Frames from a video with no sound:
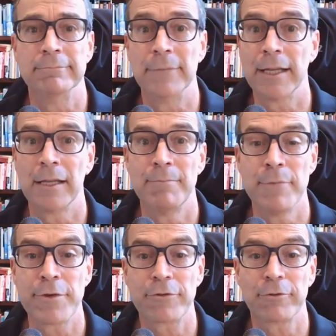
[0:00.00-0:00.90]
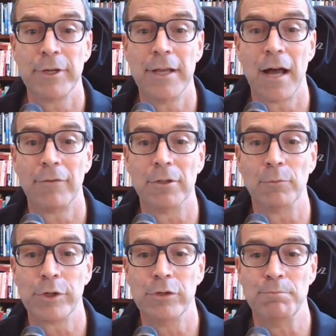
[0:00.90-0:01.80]
like a mystery
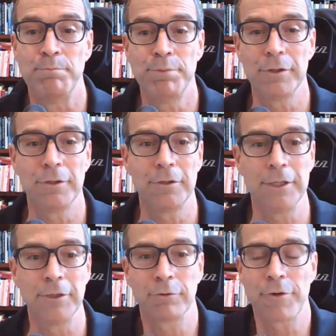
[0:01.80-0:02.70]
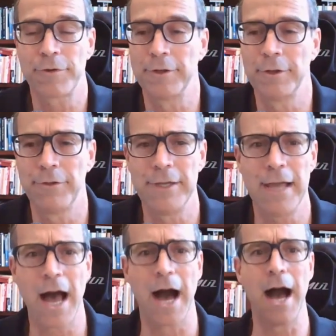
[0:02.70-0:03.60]
novel where you build interest until
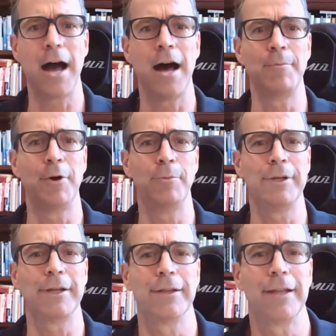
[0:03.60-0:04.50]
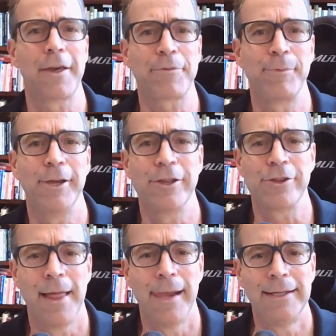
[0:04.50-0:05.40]
the aha moment on the last page.